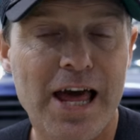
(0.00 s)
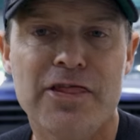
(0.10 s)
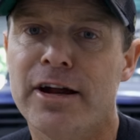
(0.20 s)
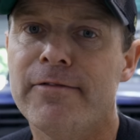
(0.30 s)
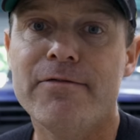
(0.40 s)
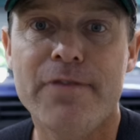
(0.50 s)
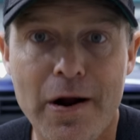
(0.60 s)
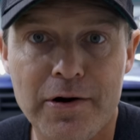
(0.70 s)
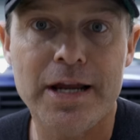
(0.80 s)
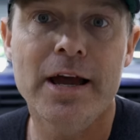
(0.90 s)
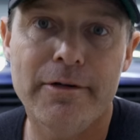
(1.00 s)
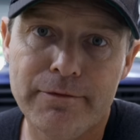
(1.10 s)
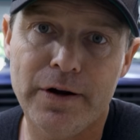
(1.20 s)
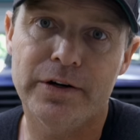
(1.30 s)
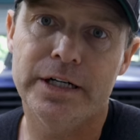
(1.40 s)
They're very,
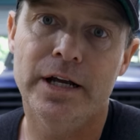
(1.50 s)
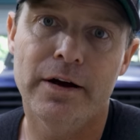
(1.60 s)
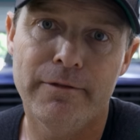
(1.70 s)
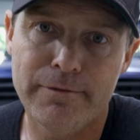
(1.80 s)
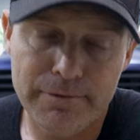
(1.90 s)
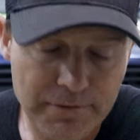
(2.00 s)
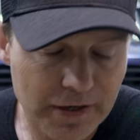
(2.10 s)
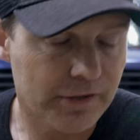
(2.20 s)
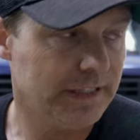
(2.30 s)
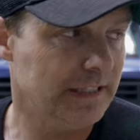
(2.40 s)
very, very